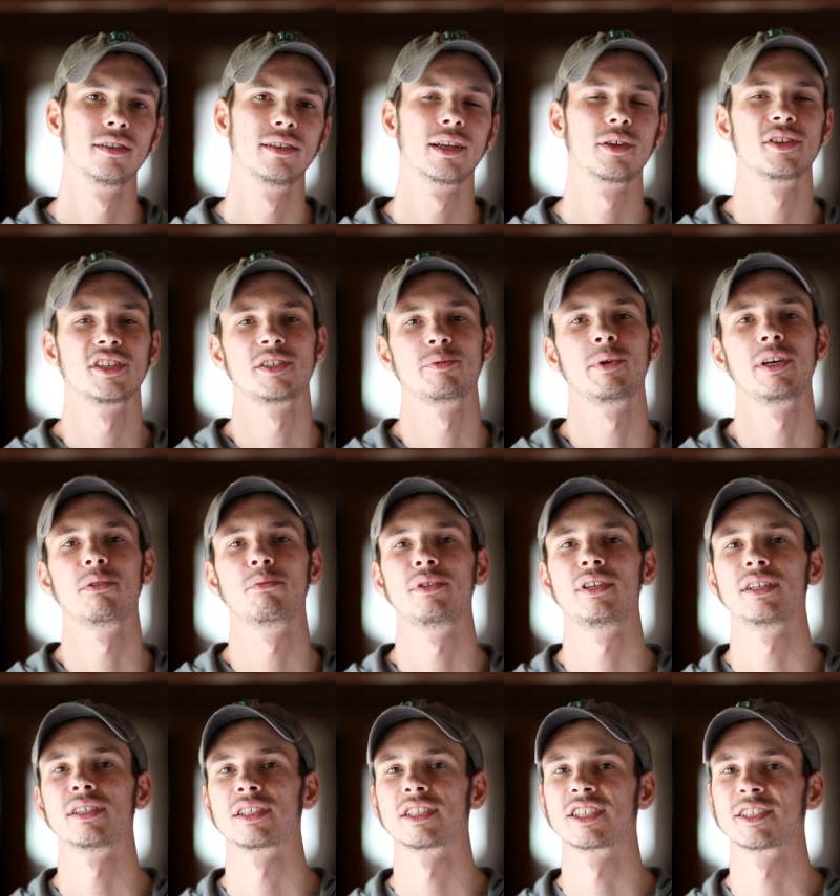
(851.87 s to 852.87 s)
Now this may
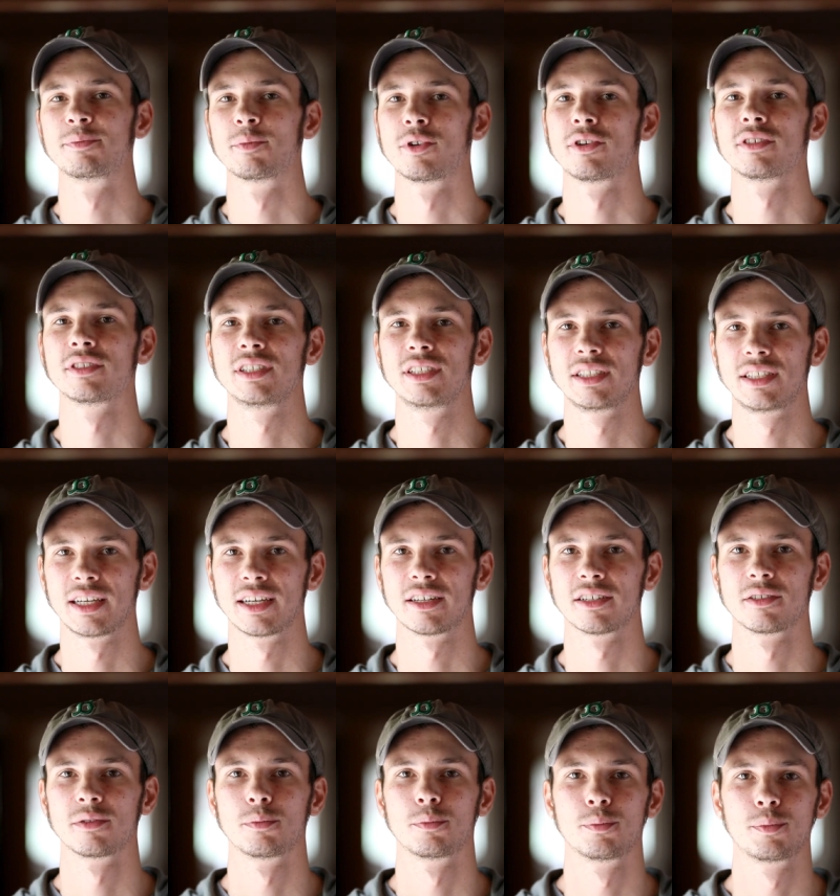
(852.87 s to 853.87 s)
be a small
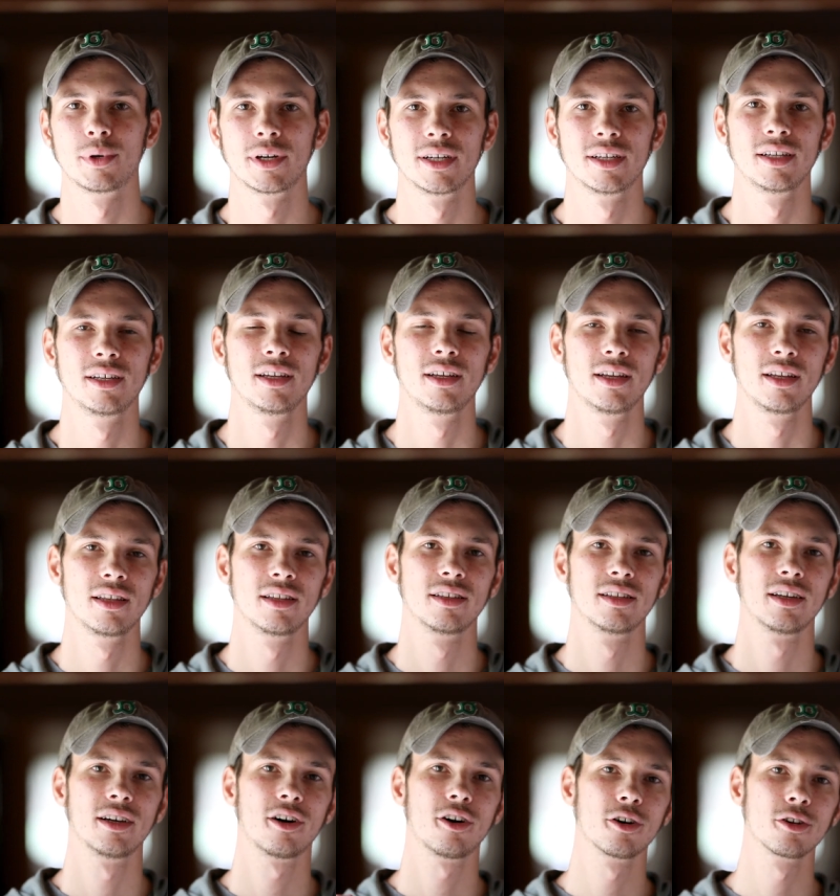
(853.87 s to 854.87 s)
detail, but
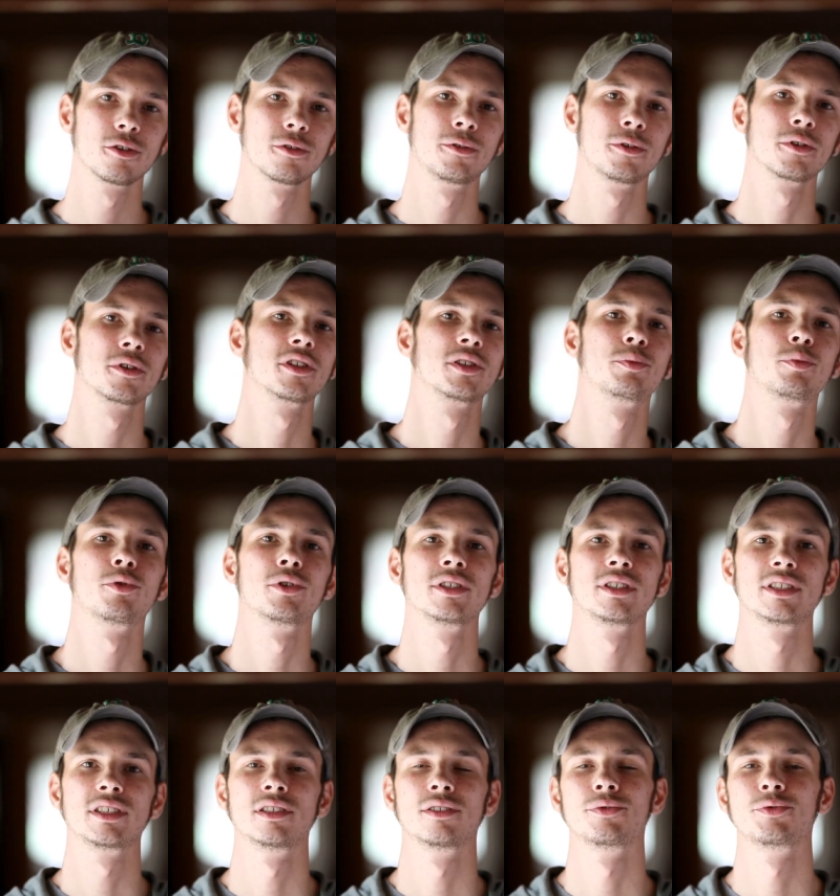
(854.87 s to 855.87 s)
the autofocus
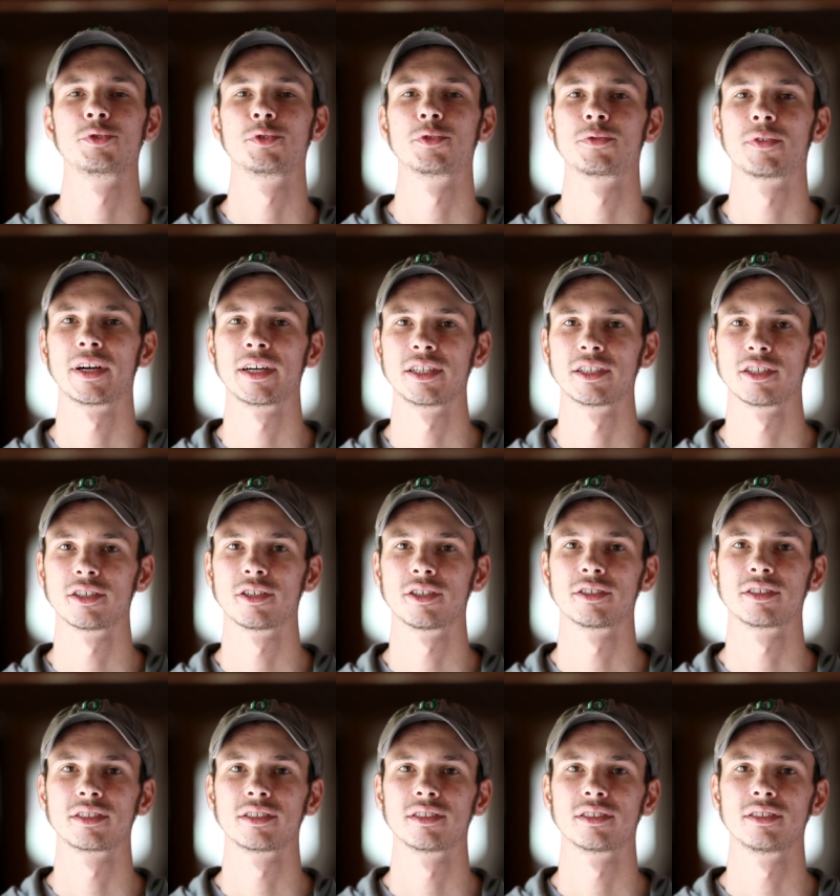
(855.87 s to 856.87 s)
points in the viewfinder
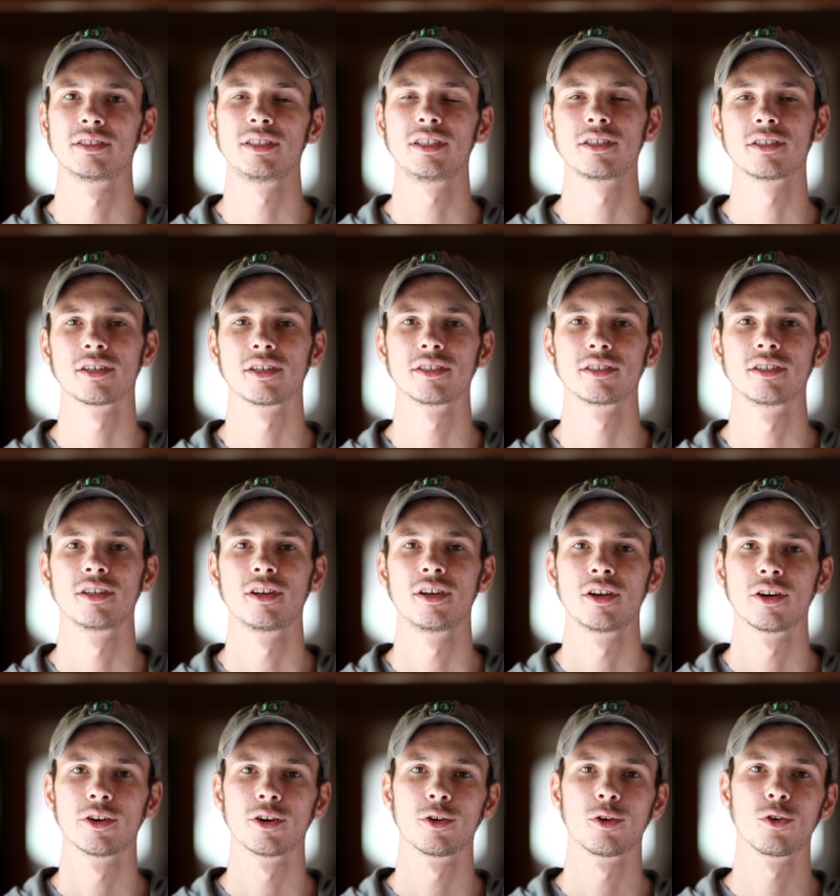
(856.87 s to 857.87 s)
on Nikon
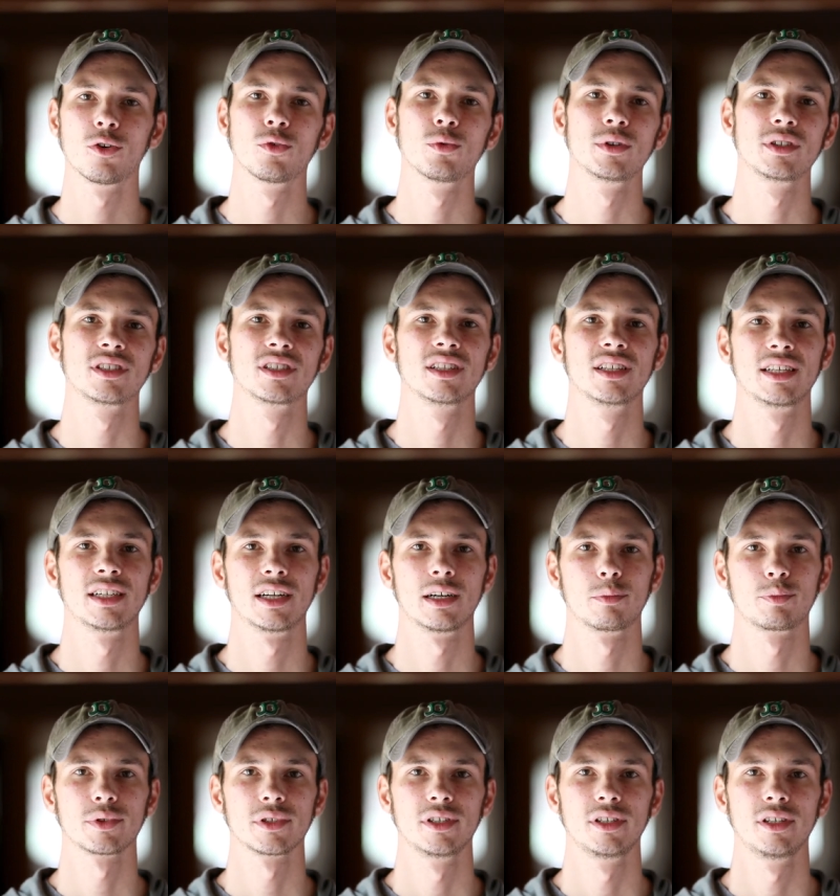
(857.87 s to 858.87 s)
are always lit
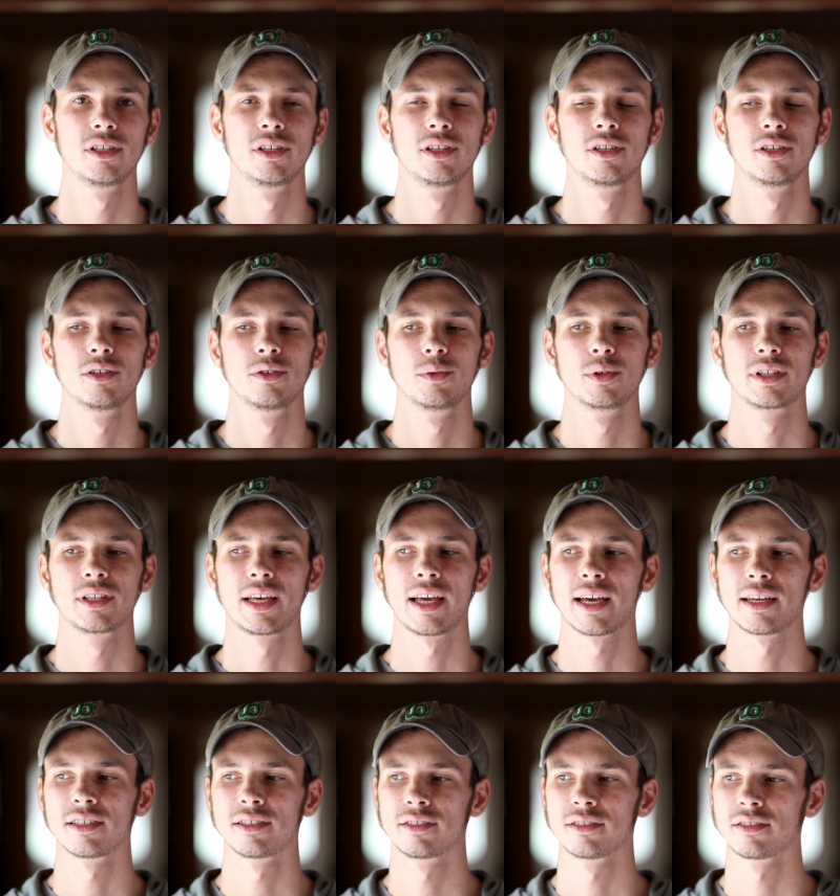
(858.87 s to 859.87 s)
up. With
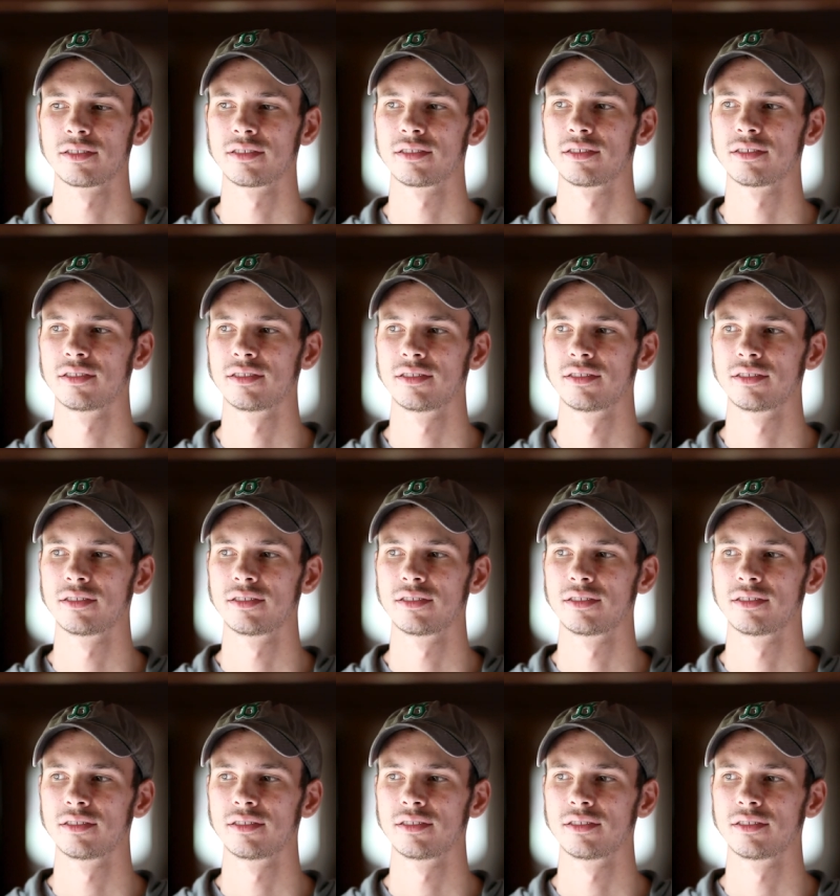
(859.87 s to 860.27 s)
Canon,